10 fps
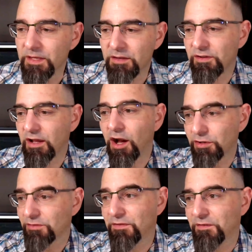Even a
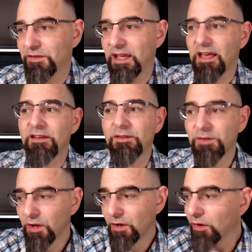150
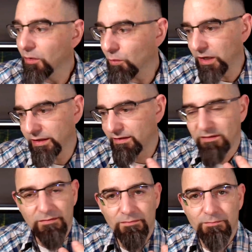gallon with